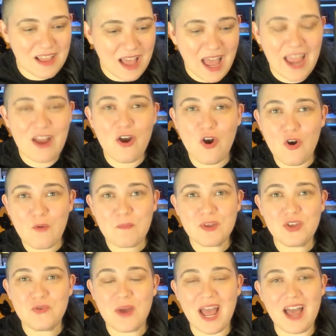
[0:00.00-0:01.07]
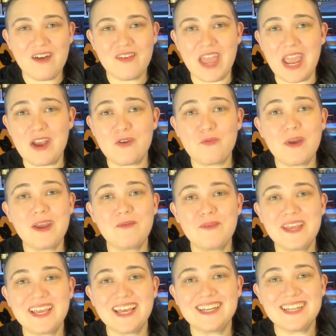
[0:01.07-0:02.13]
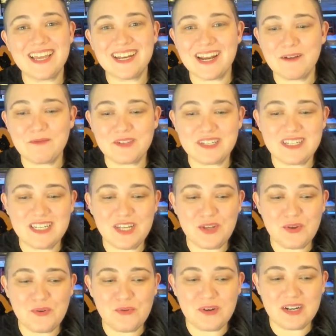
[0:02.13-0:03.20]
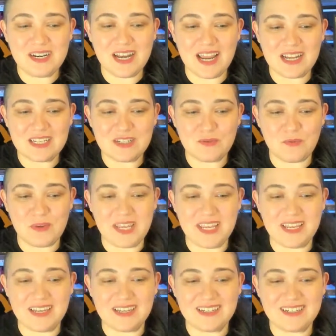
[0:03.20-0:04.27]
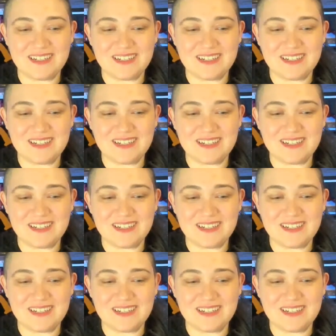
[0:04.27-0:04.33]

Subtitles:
I hope you have a great weekend, and I will see you next week.